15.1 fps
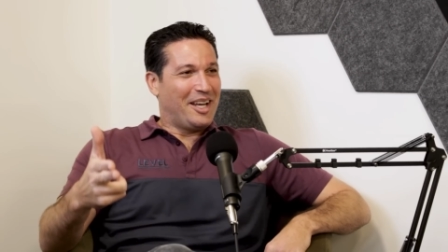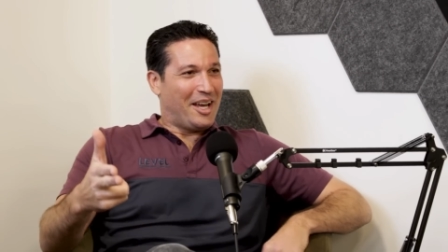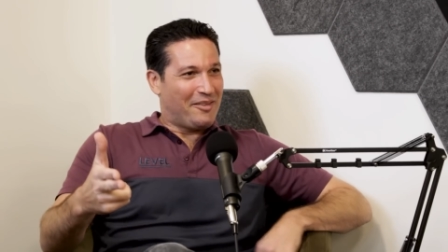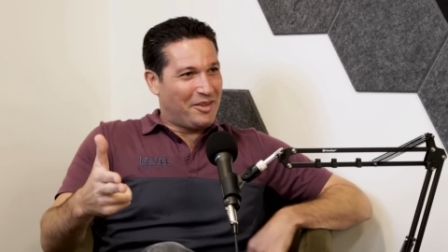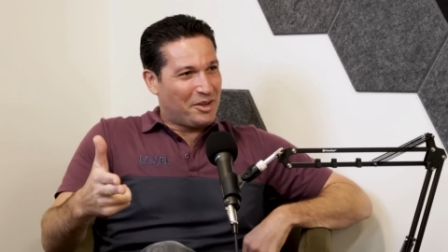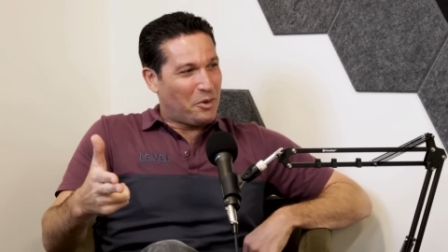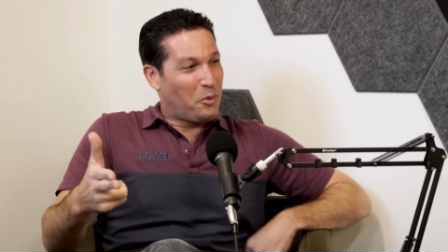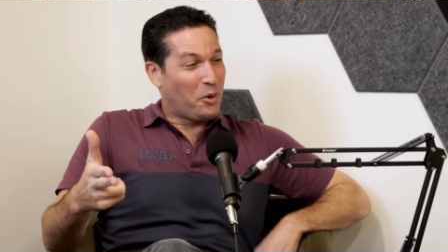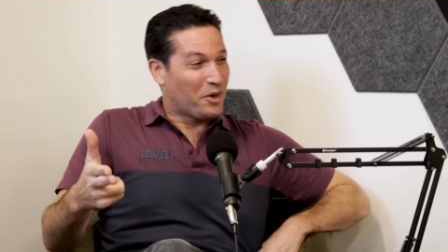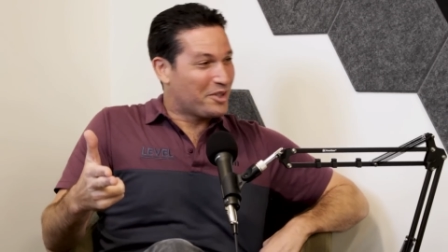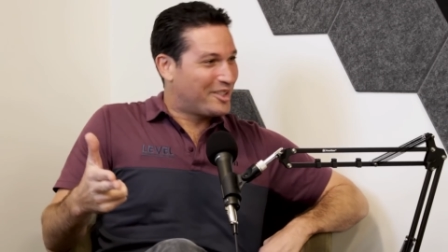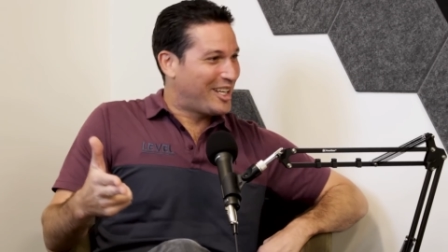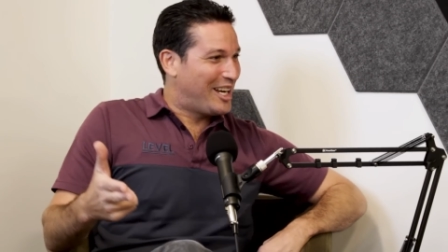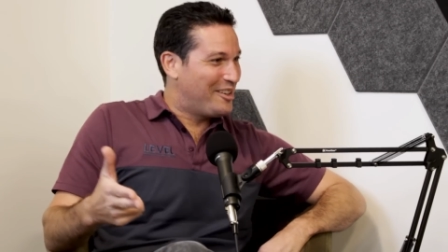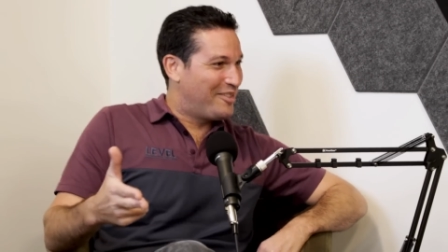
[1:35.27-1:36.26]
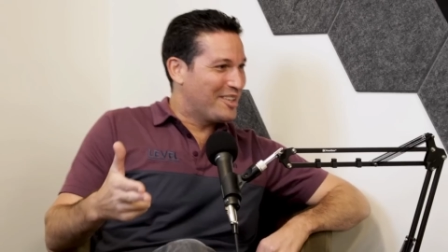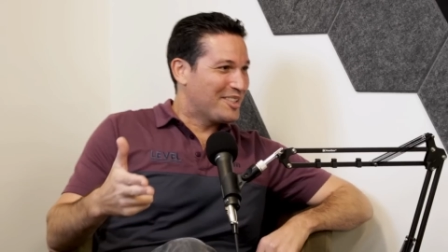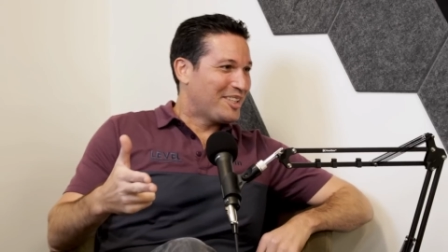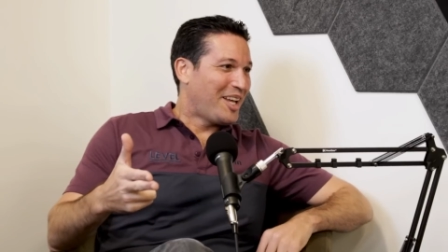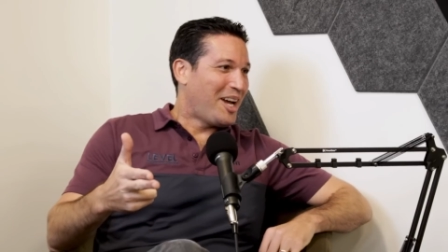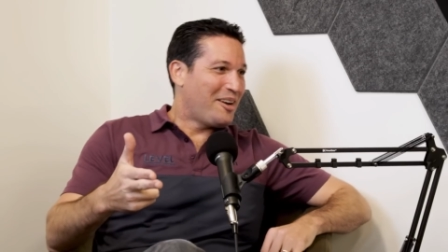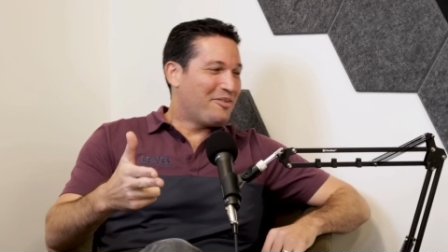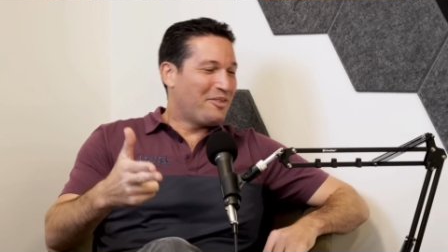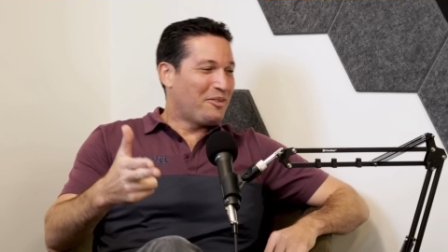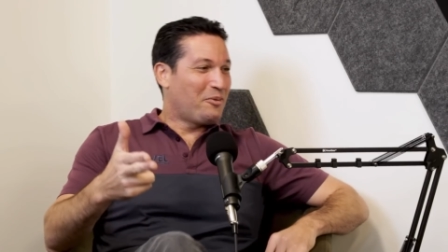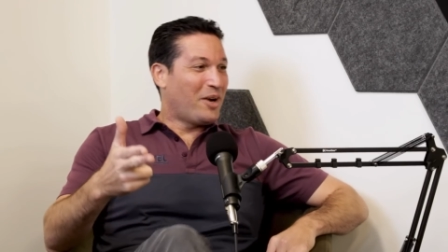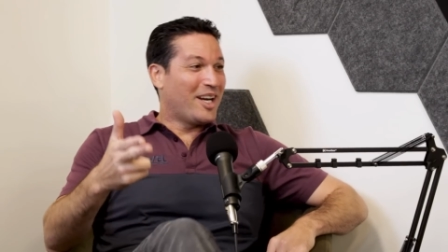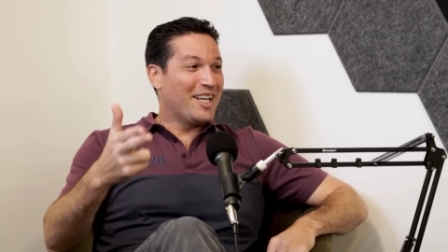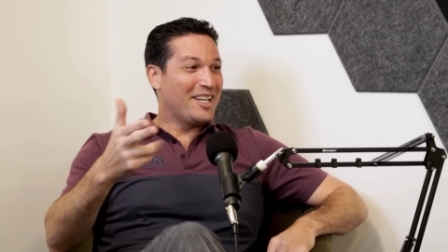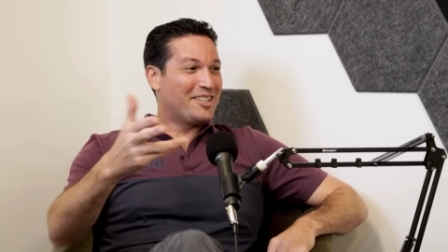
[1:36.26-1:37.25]
having the worst day of his life and
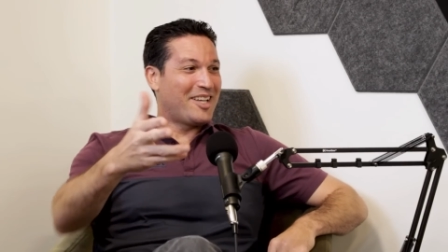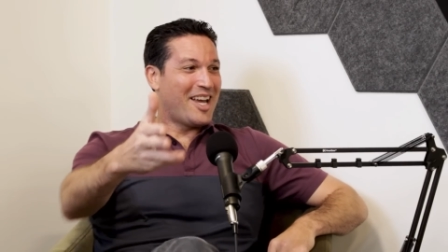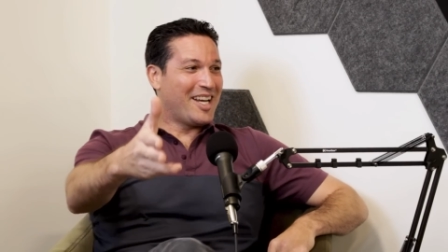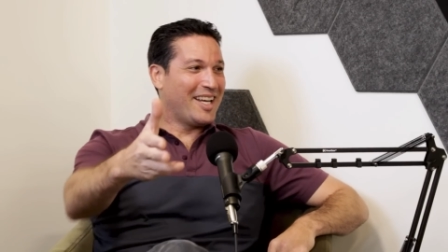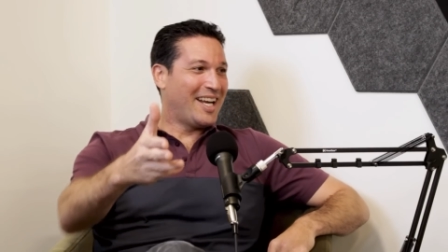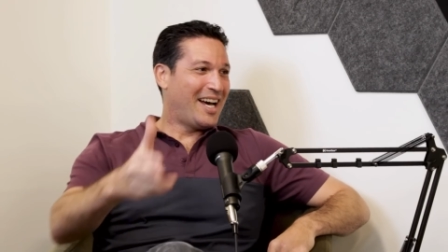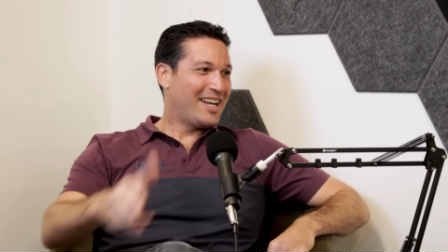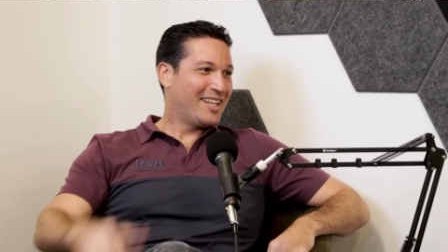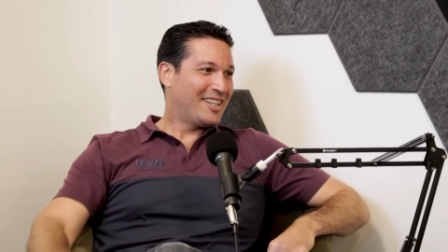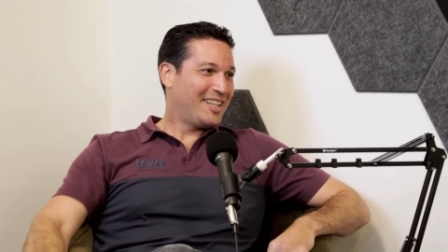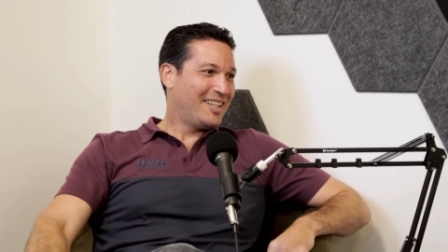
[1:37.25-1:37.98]
wanting to take it out on the